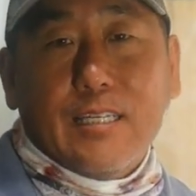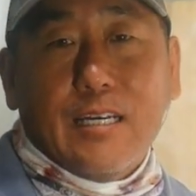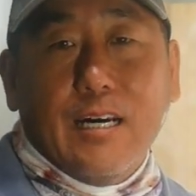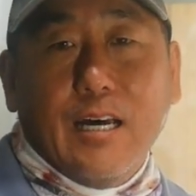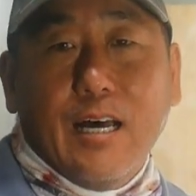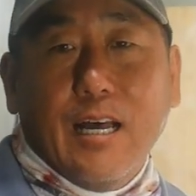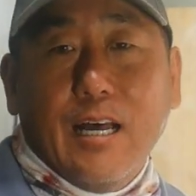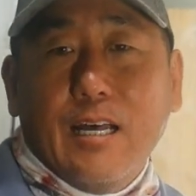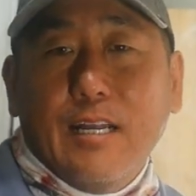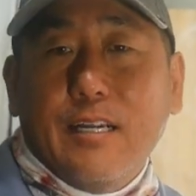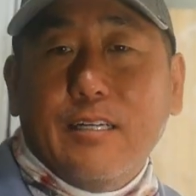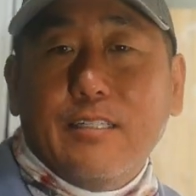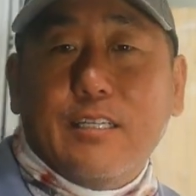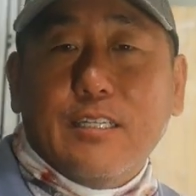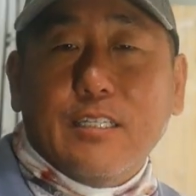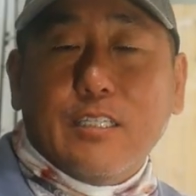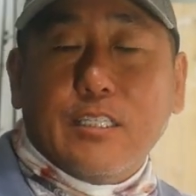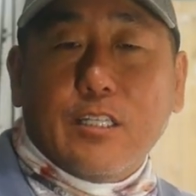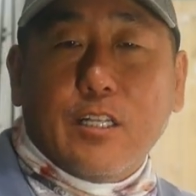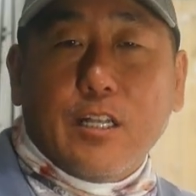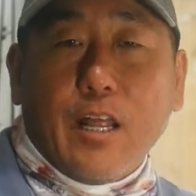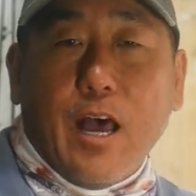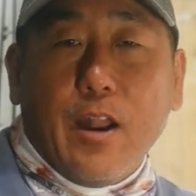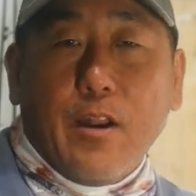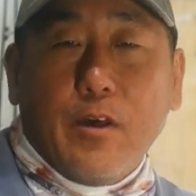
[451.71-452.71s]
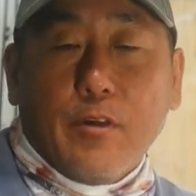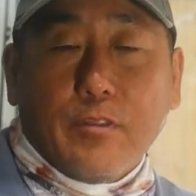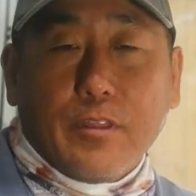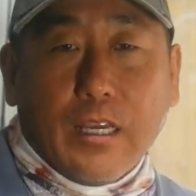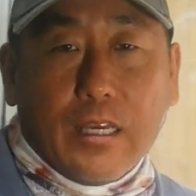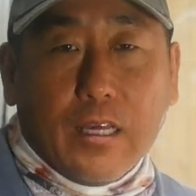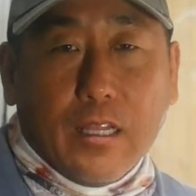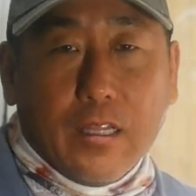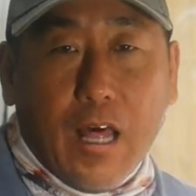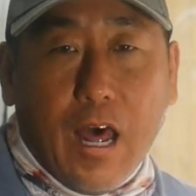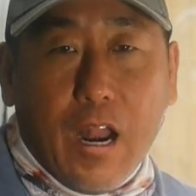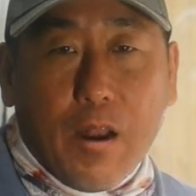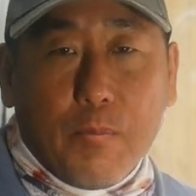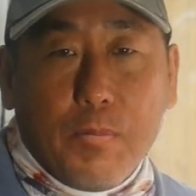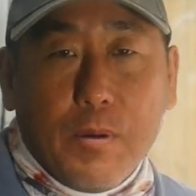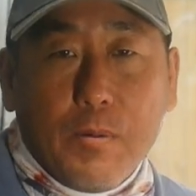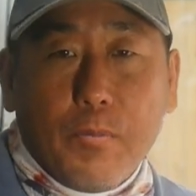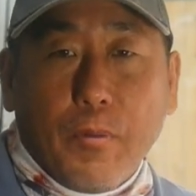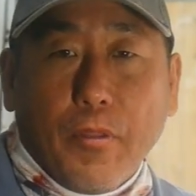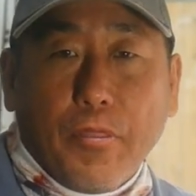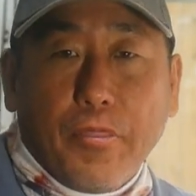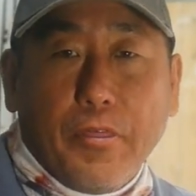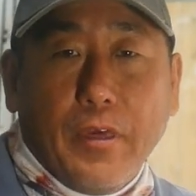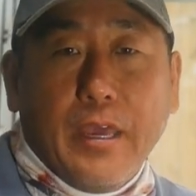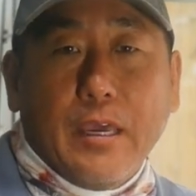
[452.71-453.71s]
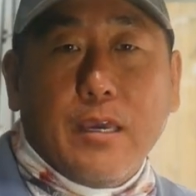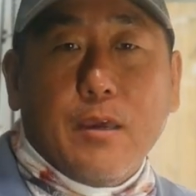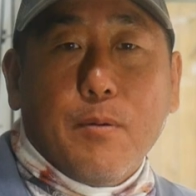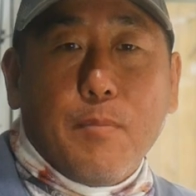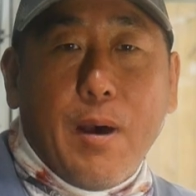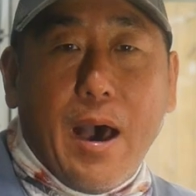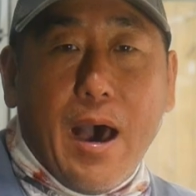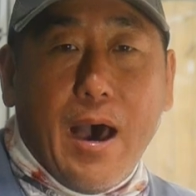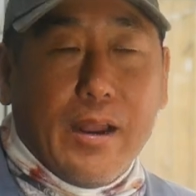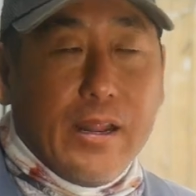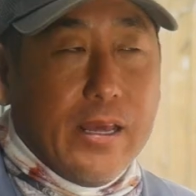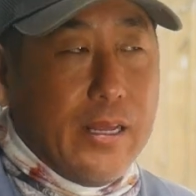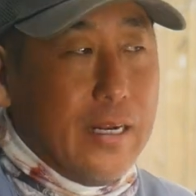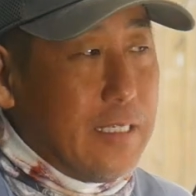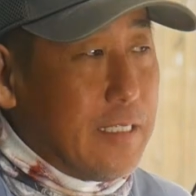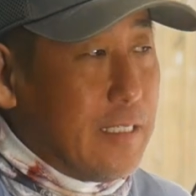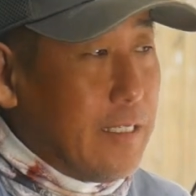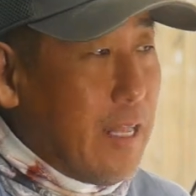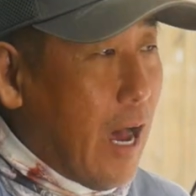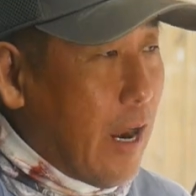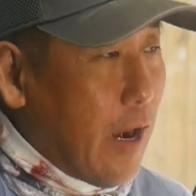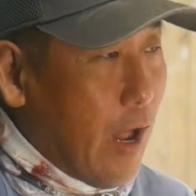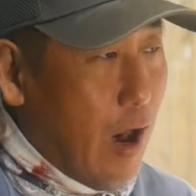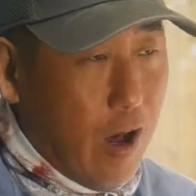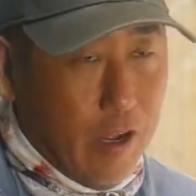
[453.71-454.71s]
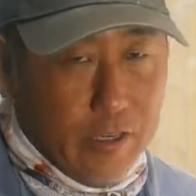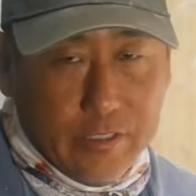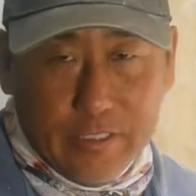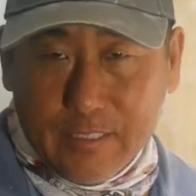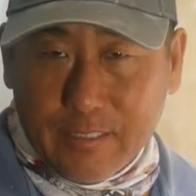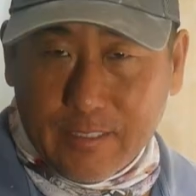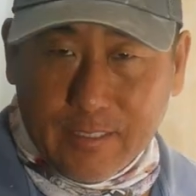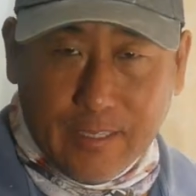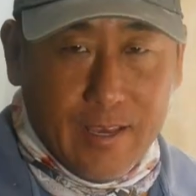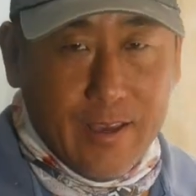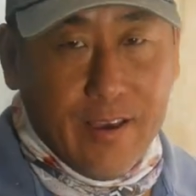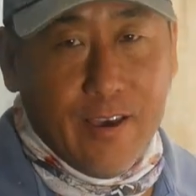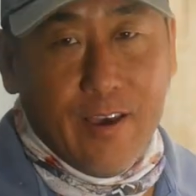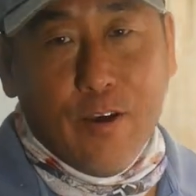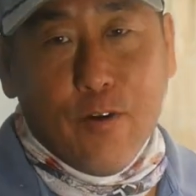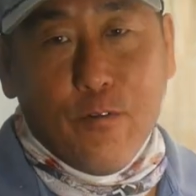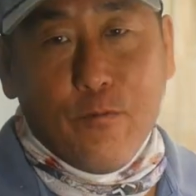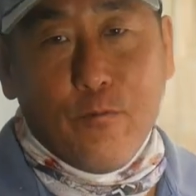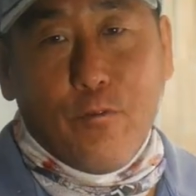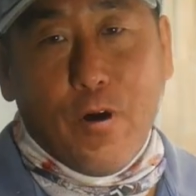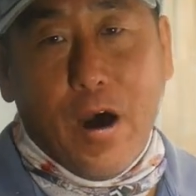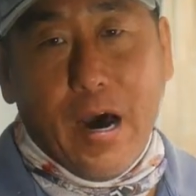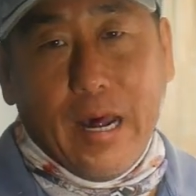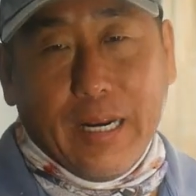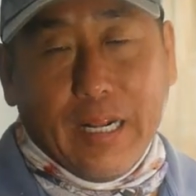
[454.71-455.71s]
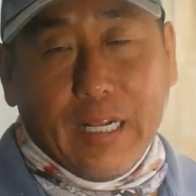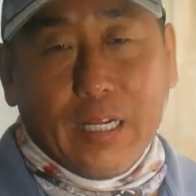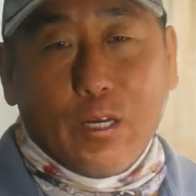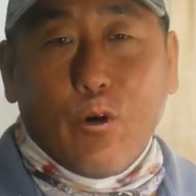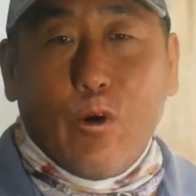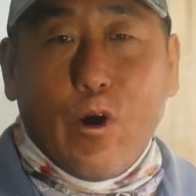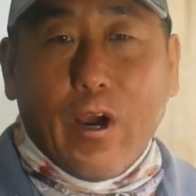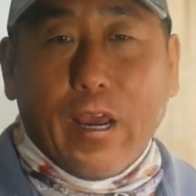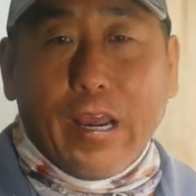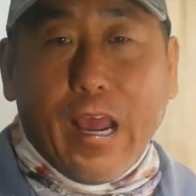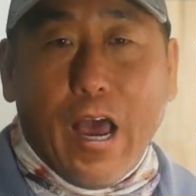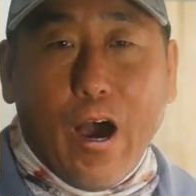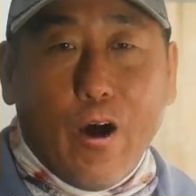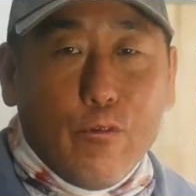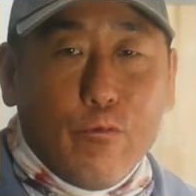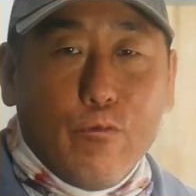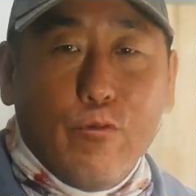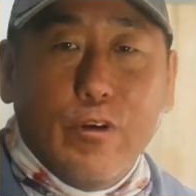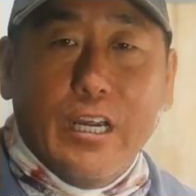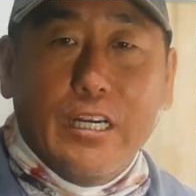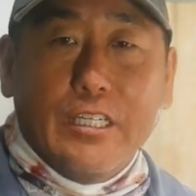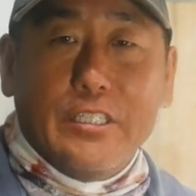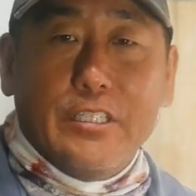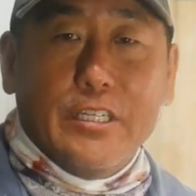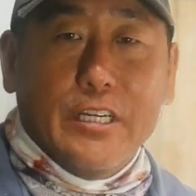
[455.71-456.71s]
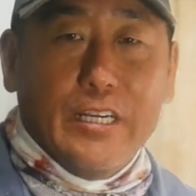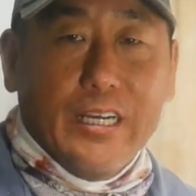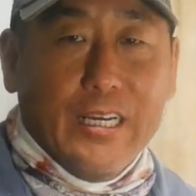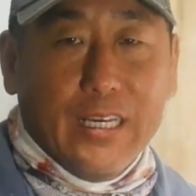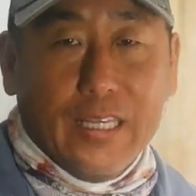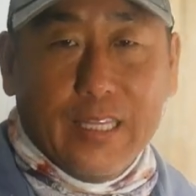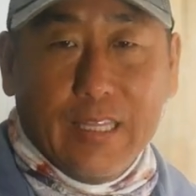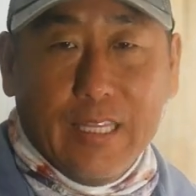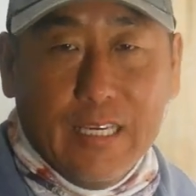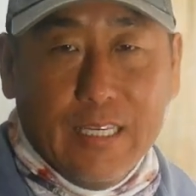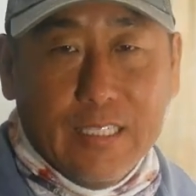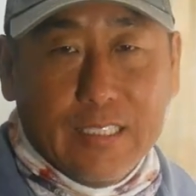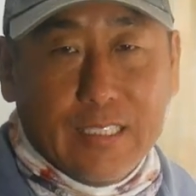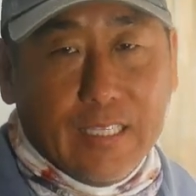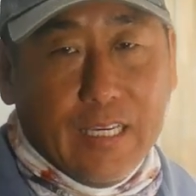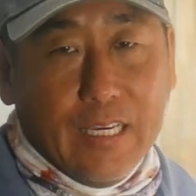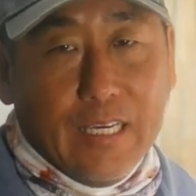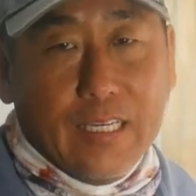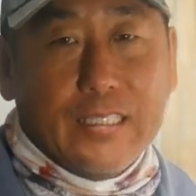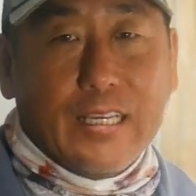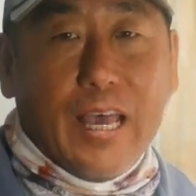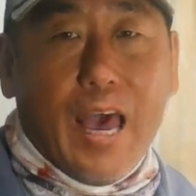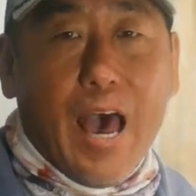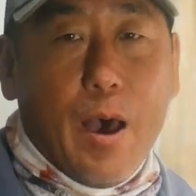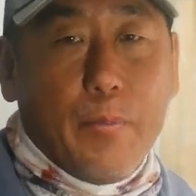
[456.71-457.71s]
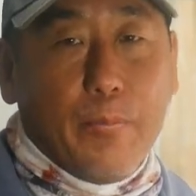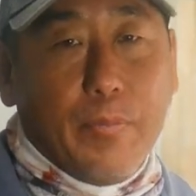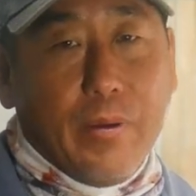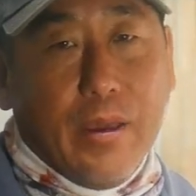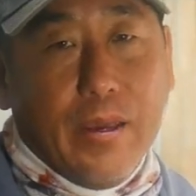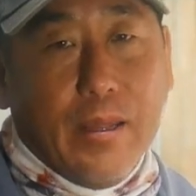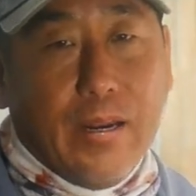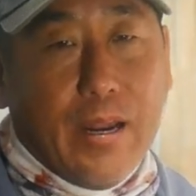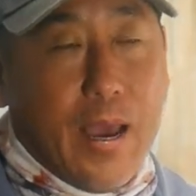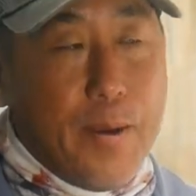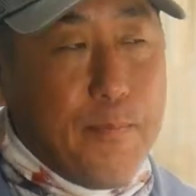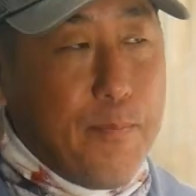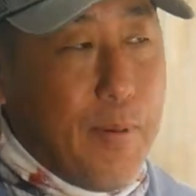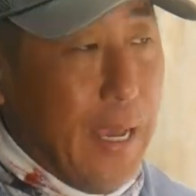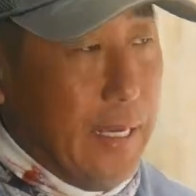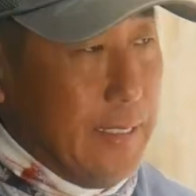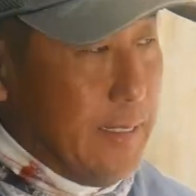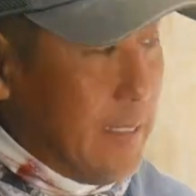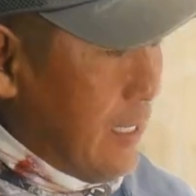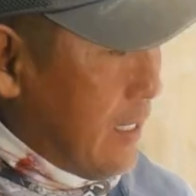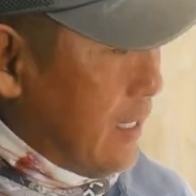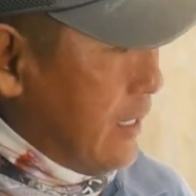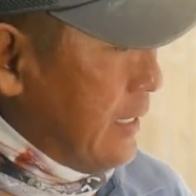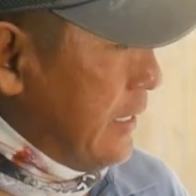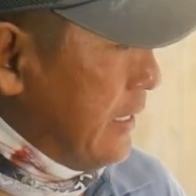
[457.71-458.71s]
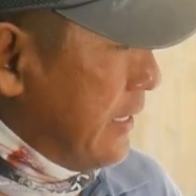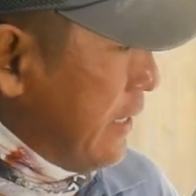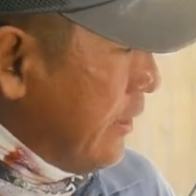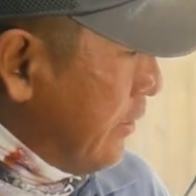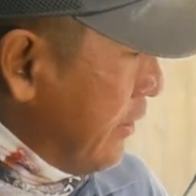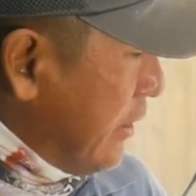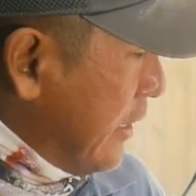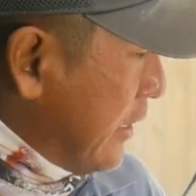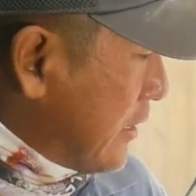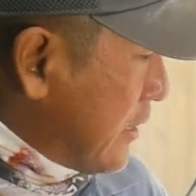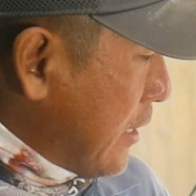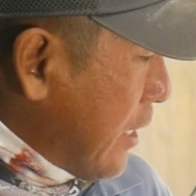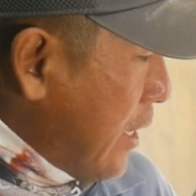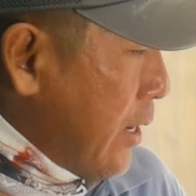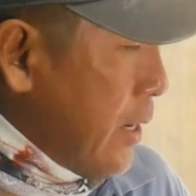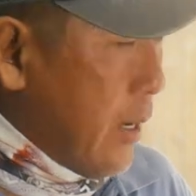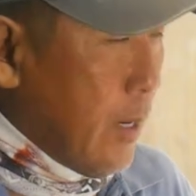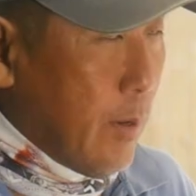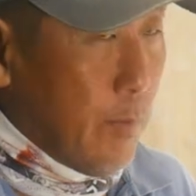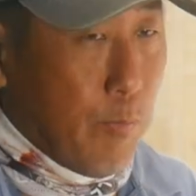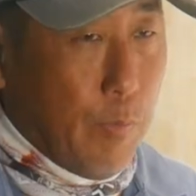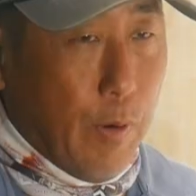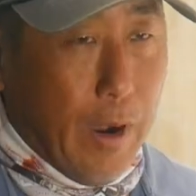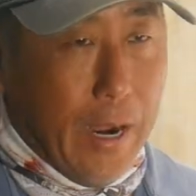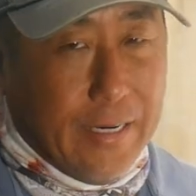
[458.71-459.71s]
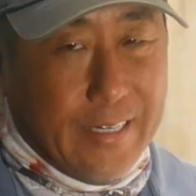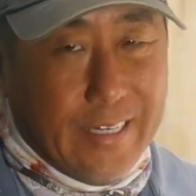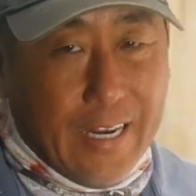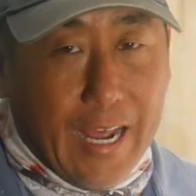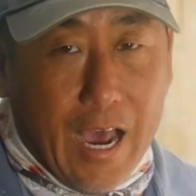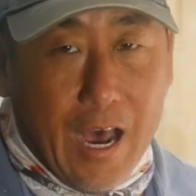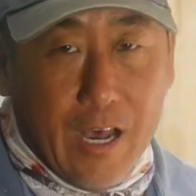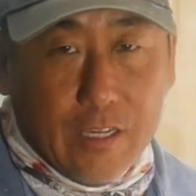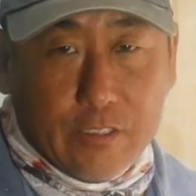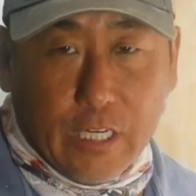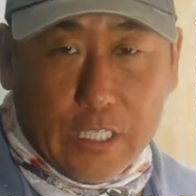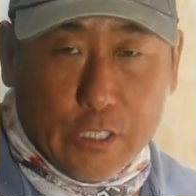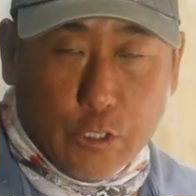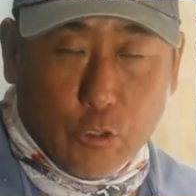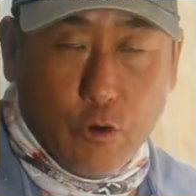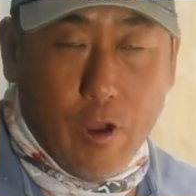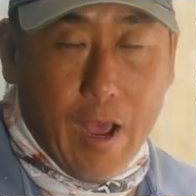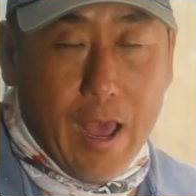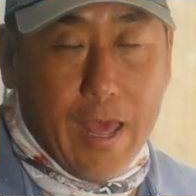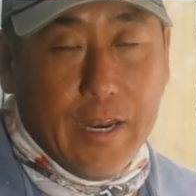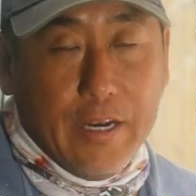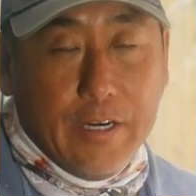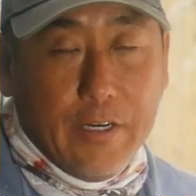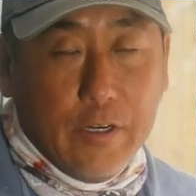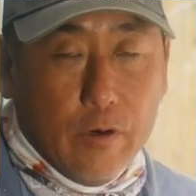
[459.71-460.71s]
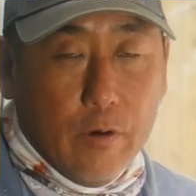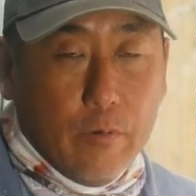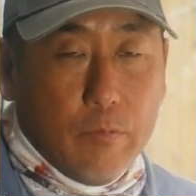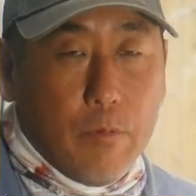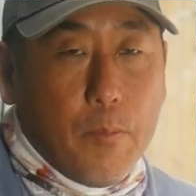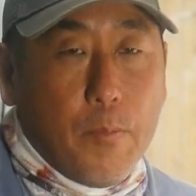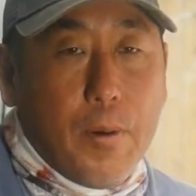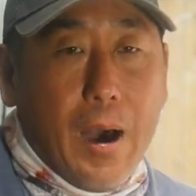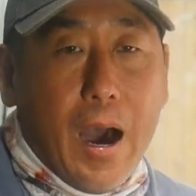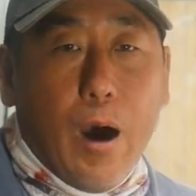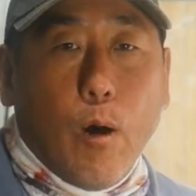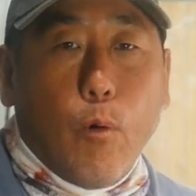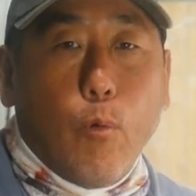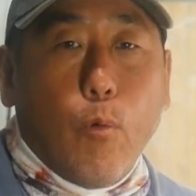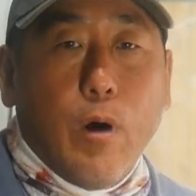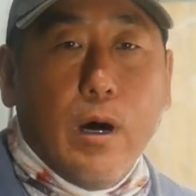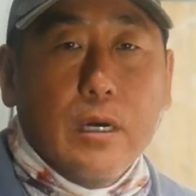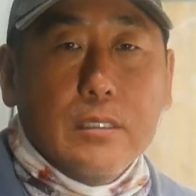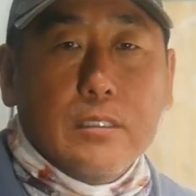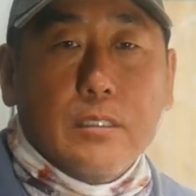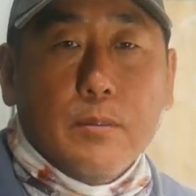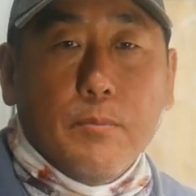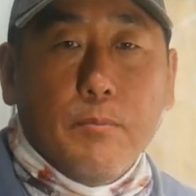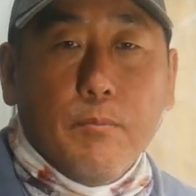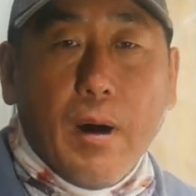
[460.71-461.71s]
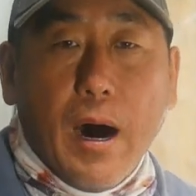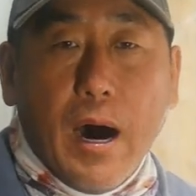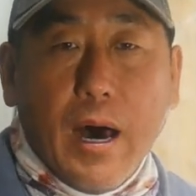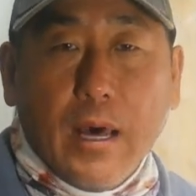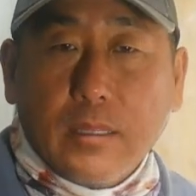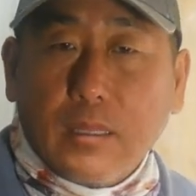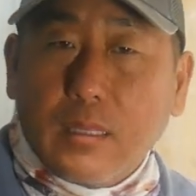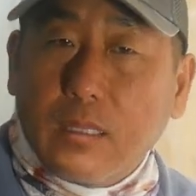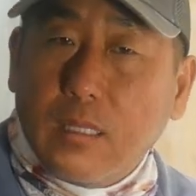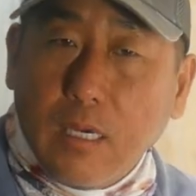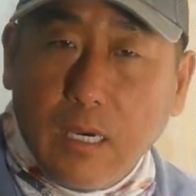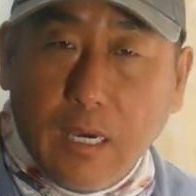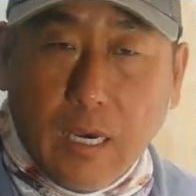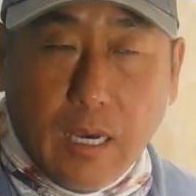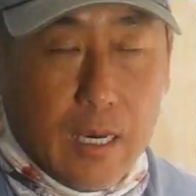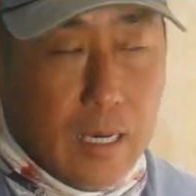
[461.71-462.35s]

I don't think a lot of people think about it. It's not all just fun and going out fishing. These things happen. I basically do this breakdowns. I try to do them about once a month.